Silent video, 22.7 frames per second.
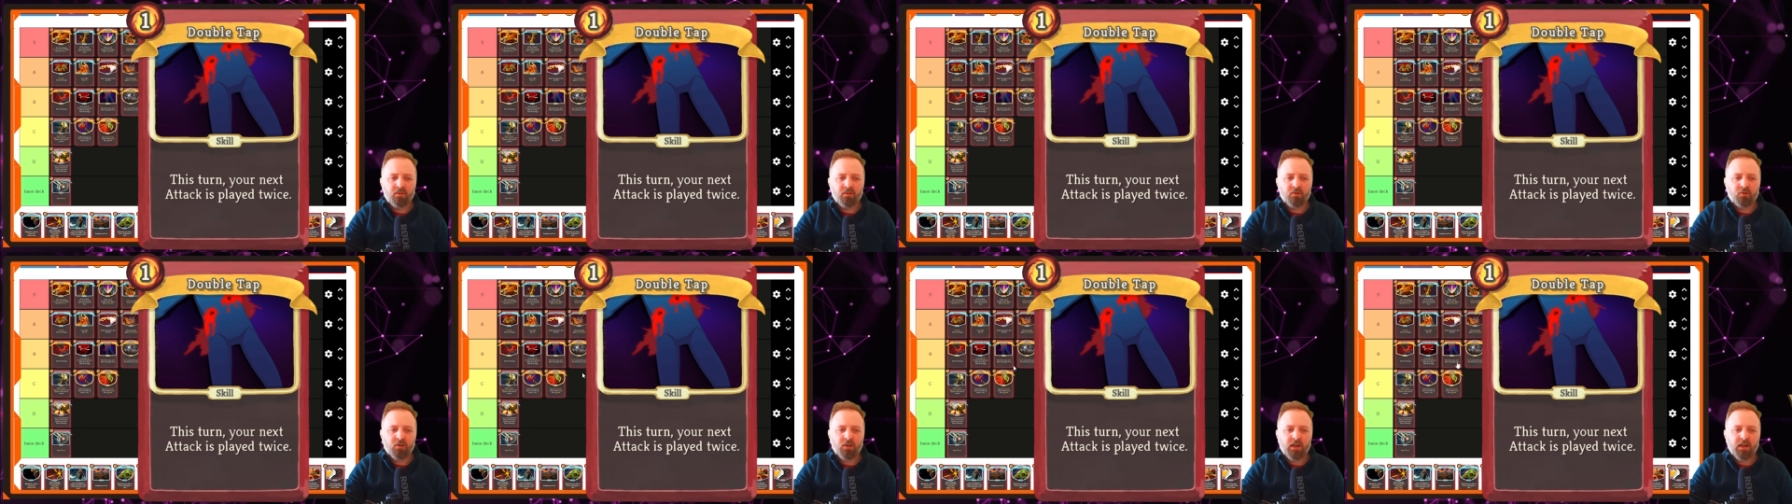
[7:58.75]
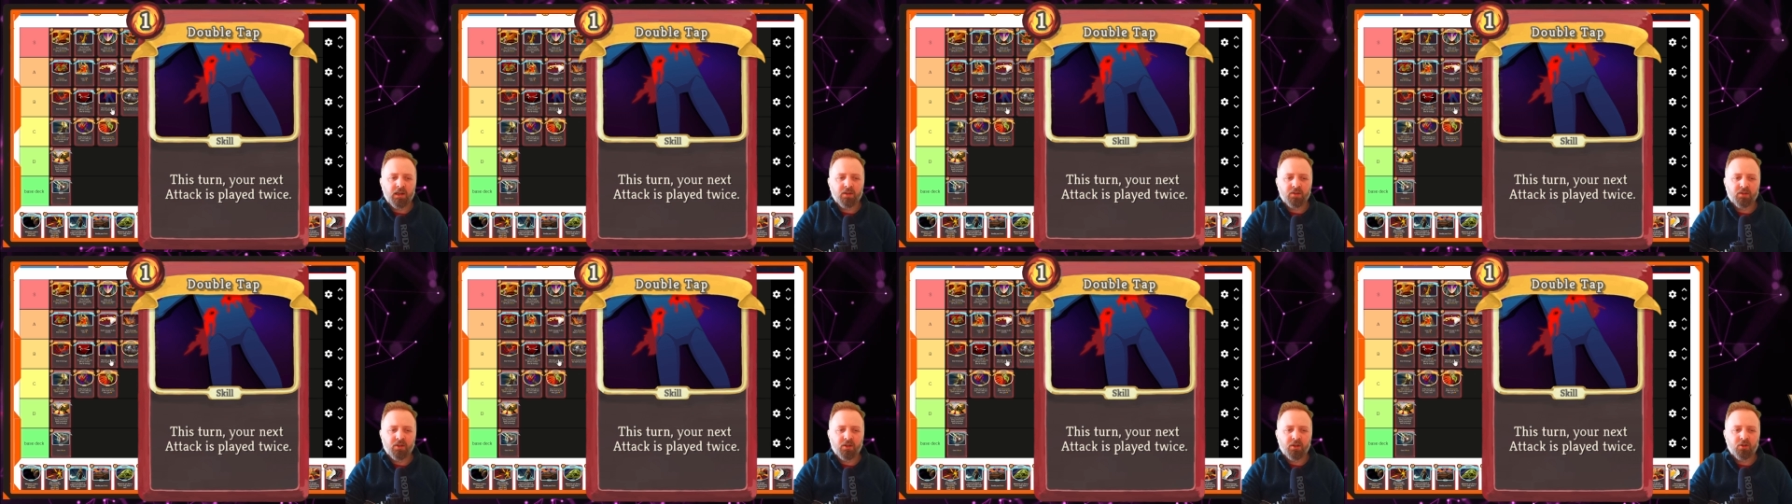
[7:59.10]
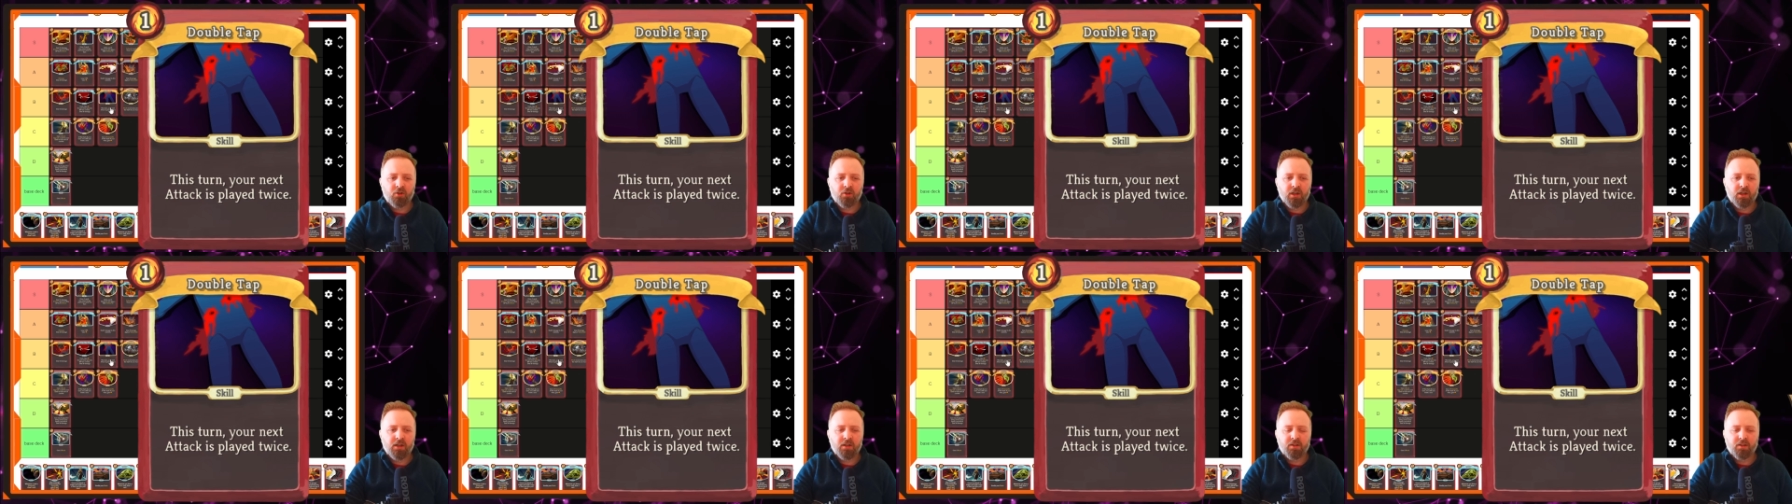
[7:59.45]
trying to
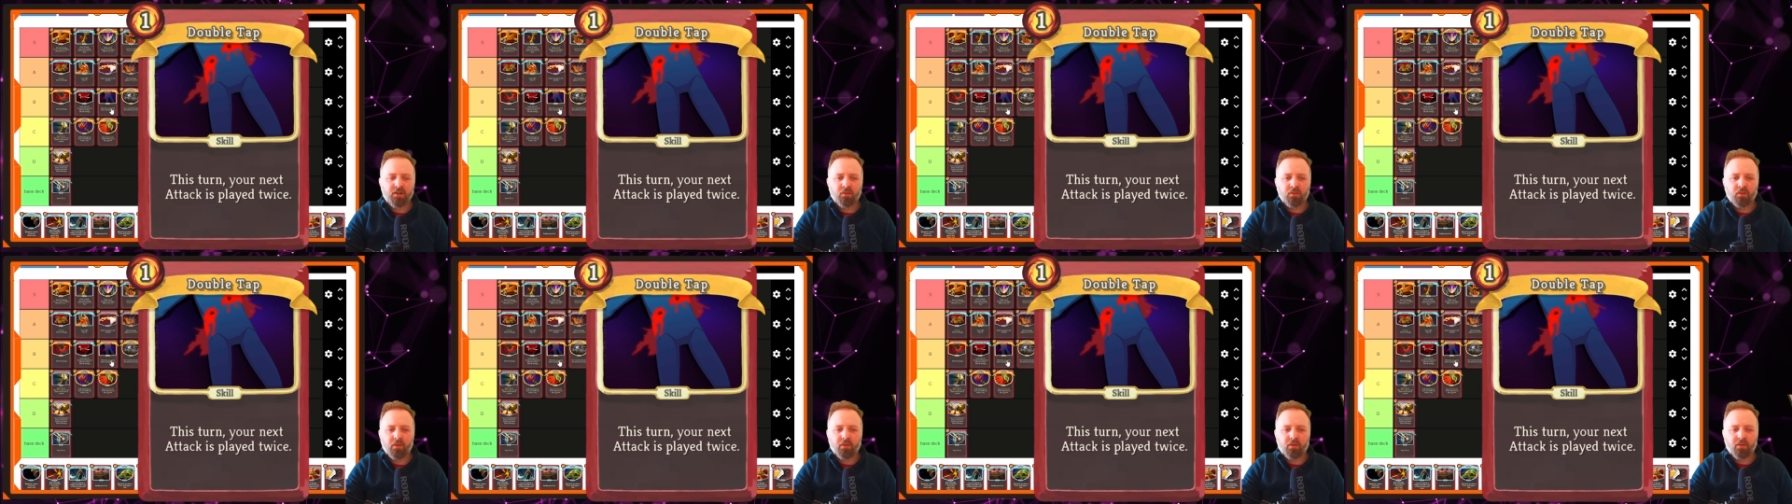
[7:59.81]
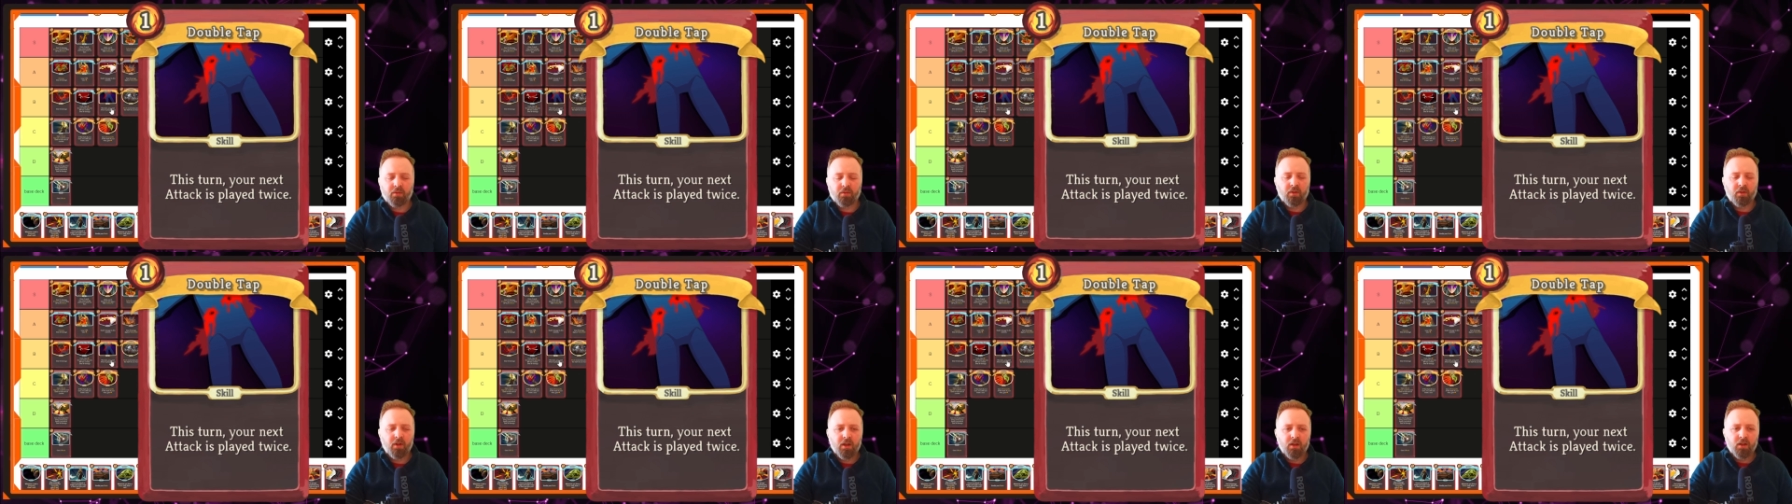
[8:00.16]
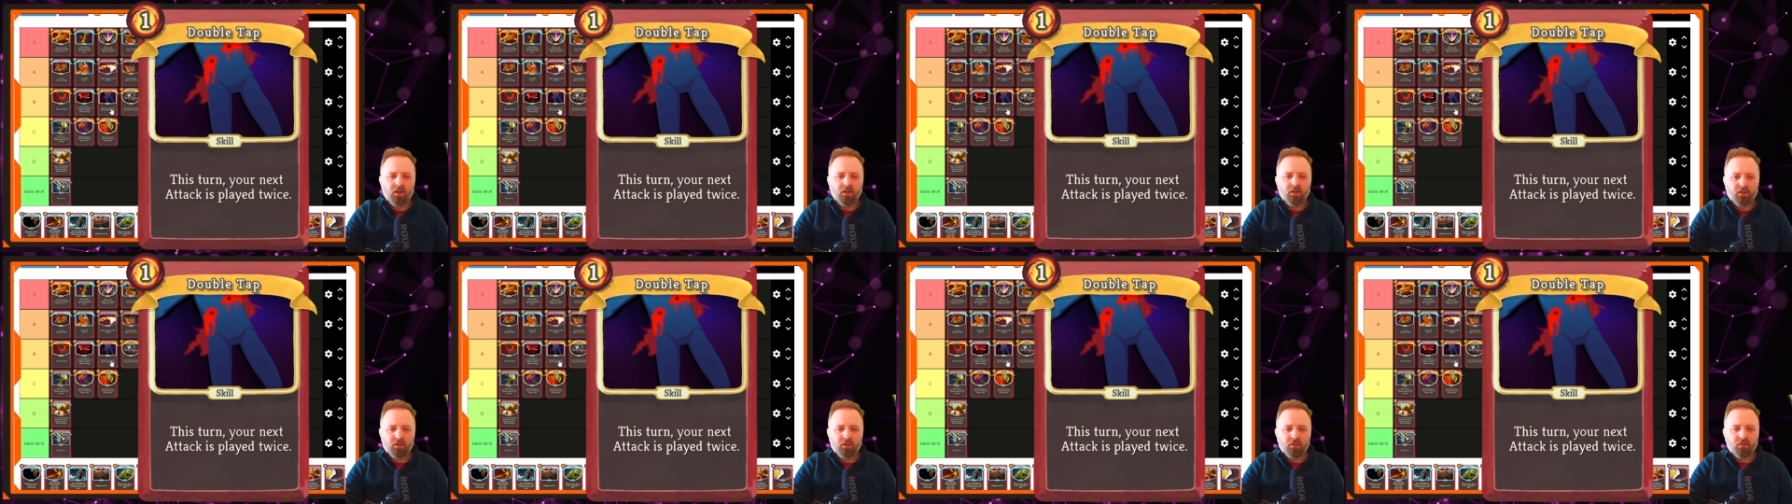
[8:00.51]
synergize it with
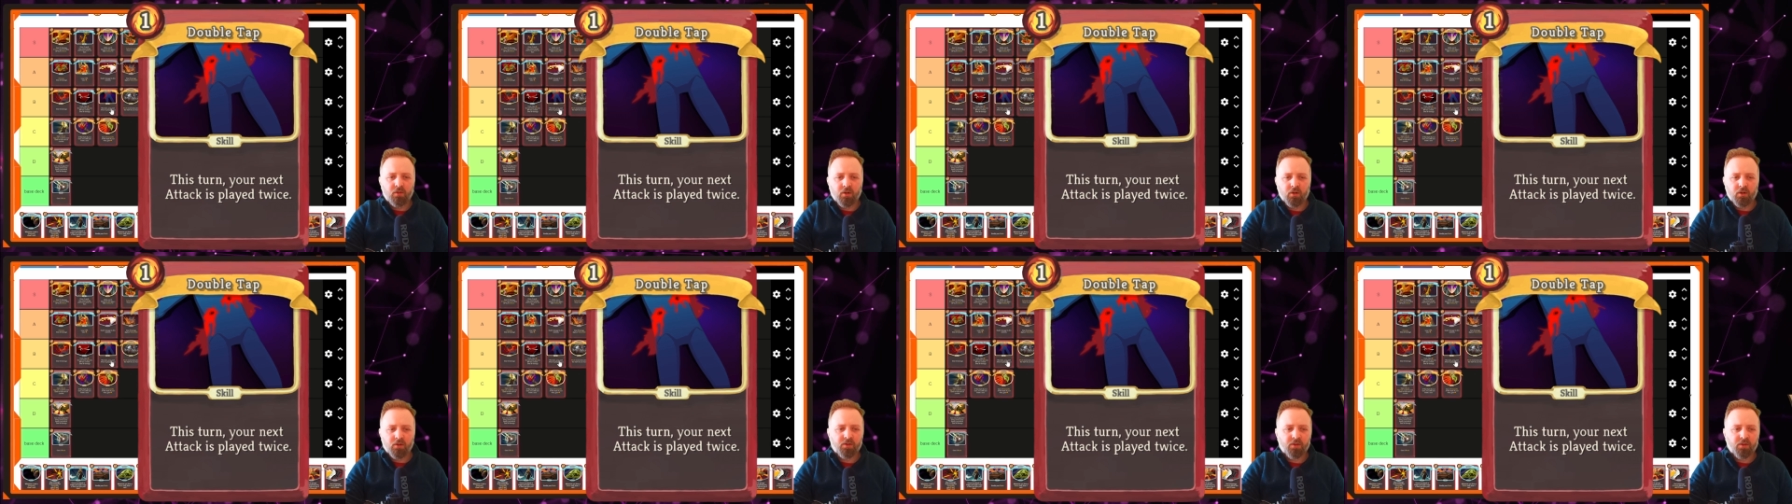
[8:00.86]
2 cost,